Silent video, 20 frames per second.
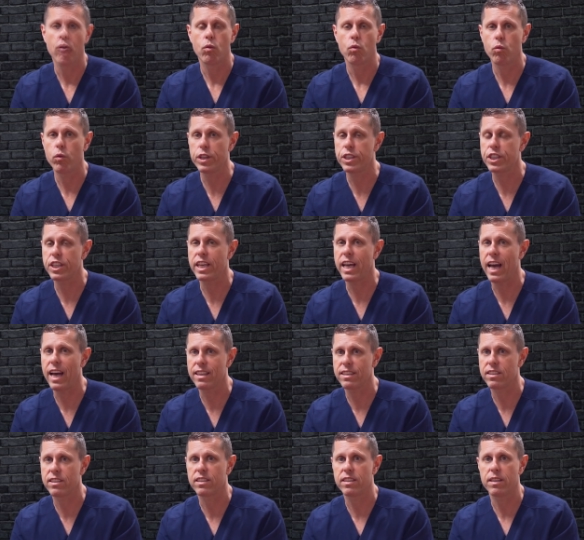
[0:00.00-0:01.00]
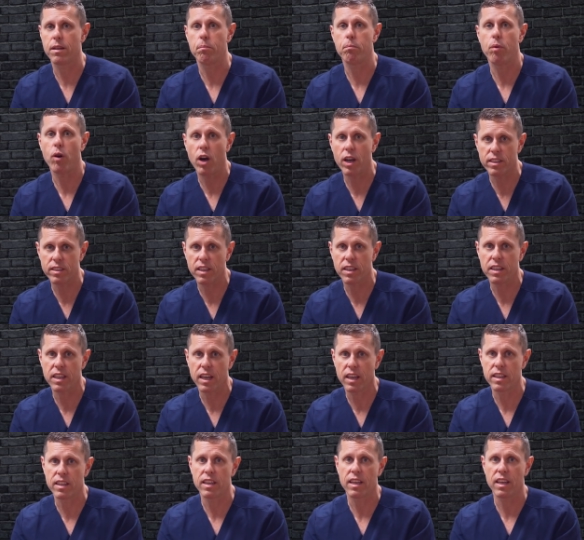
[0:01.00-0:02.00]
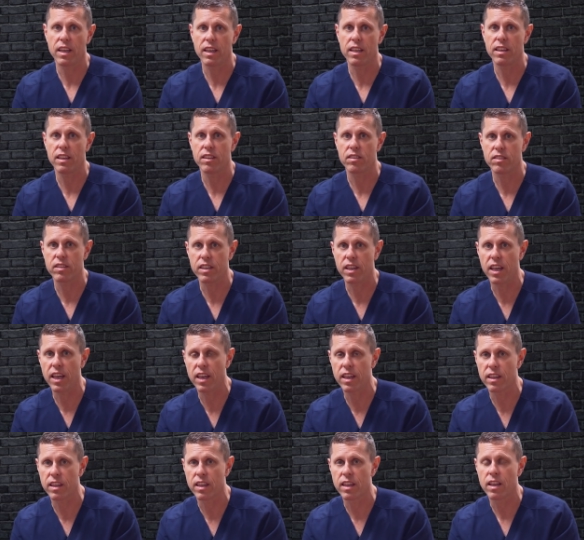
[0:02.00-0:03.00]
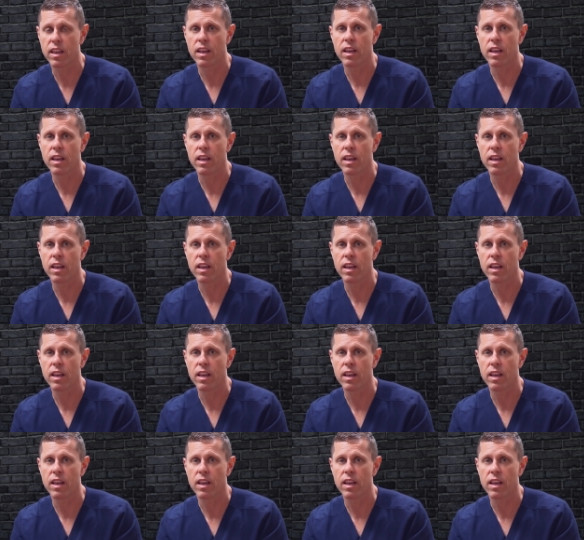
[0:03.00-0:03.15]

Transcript: which gets deposited in the skin